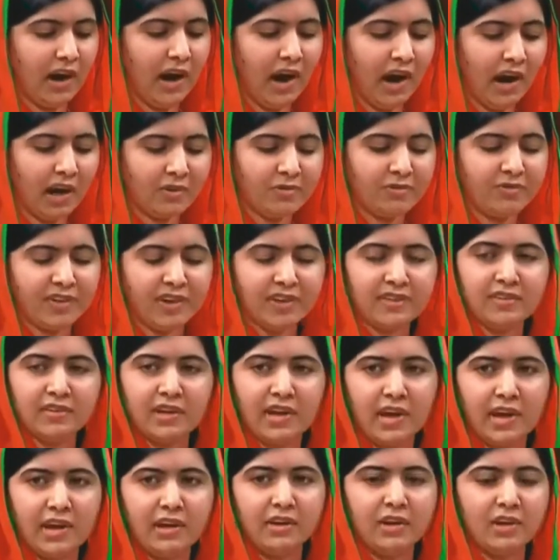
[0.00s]
I have
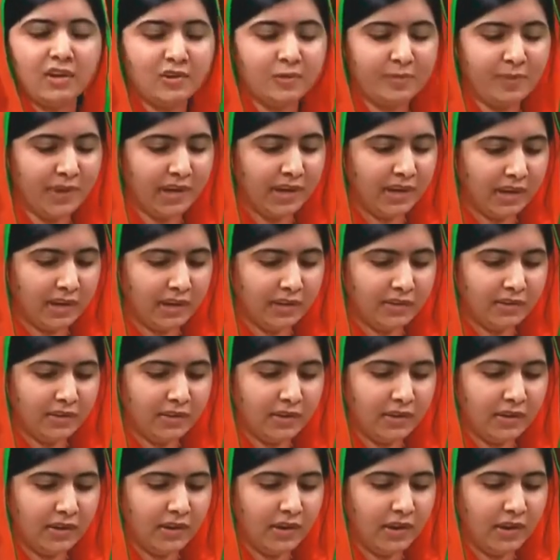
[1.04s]
first-hand experience